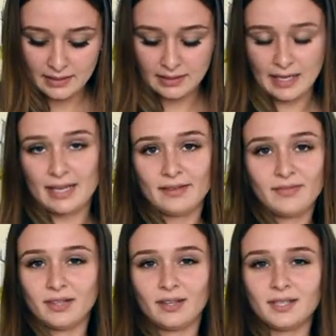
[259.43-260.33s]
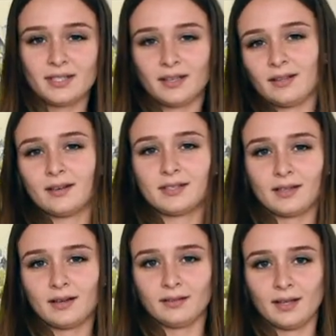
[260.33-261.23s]
Like, if it looks good, it looks
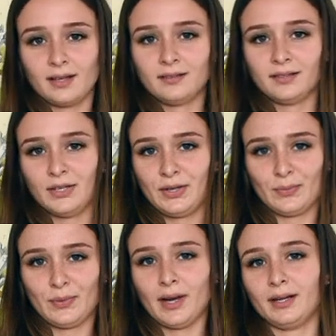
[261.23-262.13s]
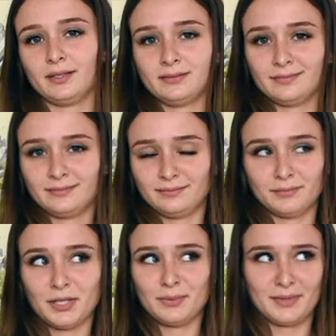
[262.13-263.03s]
good. Like, you can wear it
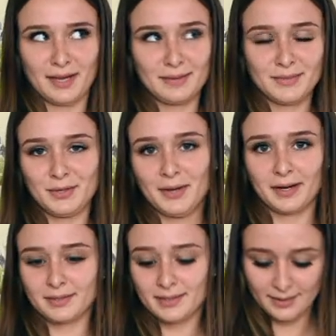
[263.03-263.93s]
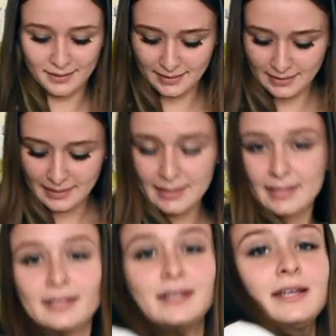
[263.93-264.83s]
multiple times, who cares?
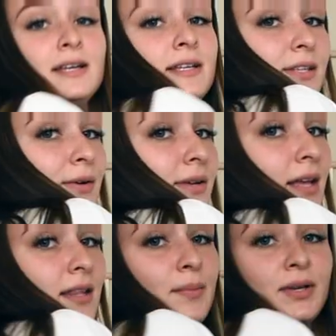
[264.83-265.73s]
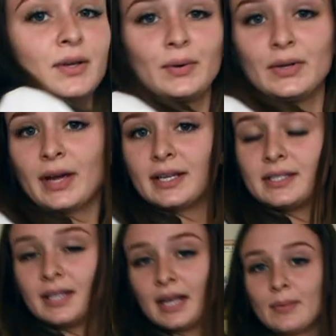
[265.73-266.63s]
So yeah, let me know what you guys
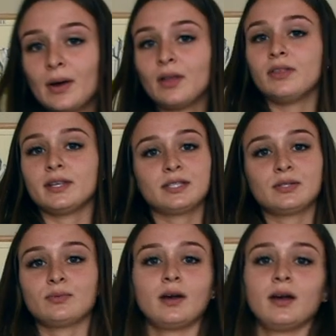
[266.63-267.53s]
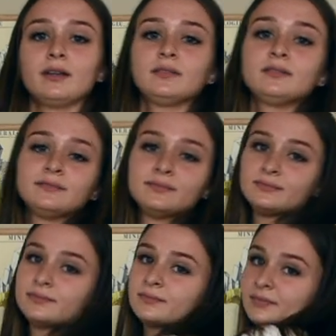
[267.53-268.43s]
think about this one.
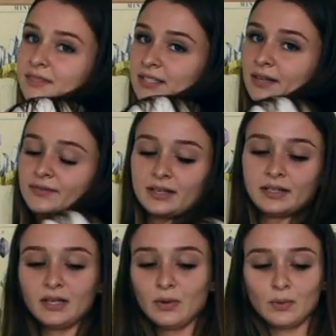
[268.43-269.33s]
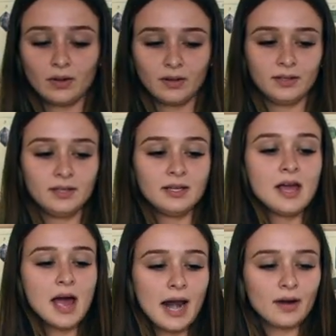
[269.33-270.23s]
Definitely cool.
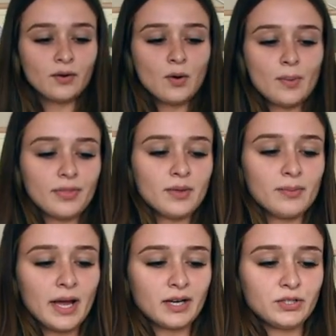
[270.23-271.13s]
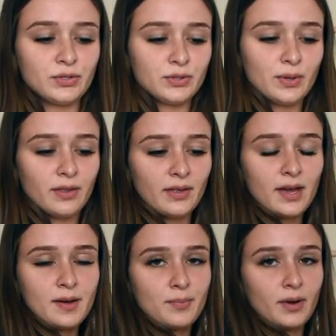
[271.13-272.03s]
I don't know about the black shoes with
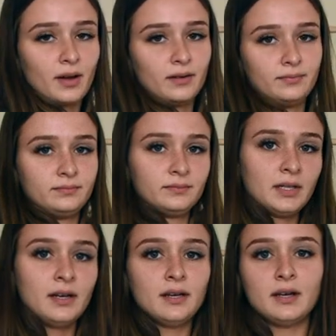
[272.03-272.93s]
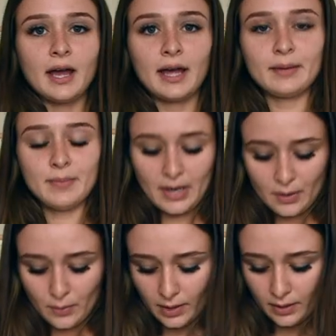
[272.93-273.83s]
it, but I can make
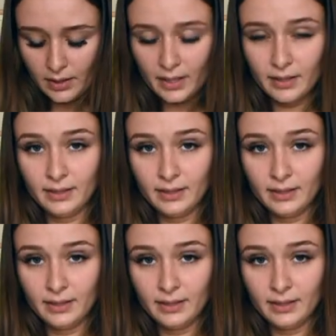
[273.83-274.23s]
it work.